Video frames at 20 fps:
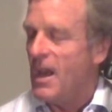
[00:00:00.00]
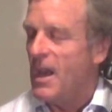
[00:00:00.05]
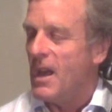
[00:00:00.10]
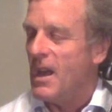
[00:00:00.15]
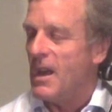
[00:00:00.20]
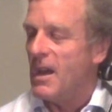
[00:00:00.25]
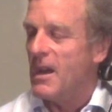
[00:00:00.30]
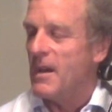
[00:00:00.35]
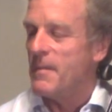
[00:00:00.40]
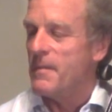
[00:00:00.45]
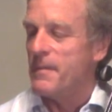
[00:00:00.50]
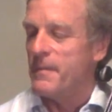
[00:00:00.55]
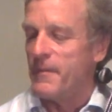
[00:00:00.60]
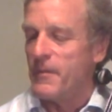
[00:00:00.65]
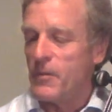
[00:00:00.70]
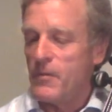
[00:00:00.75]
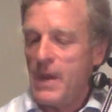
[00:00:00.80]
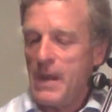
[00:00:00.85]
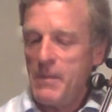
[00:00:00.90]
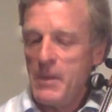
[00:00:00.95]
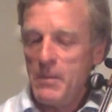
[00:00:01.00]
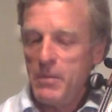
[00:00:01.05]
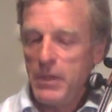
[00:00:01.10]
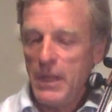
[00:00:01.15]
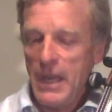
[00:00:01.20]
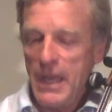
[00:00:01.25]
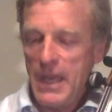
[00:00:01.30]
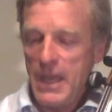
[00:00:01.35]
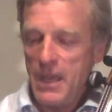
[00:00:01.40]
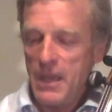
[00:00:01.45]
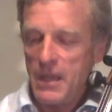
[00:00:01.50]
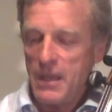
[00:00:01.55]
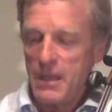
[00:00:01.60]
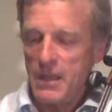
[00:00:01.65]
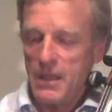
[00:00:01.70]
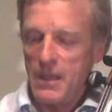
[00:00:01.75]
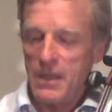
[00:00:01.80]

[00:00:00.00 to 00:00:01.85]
For rapid playing,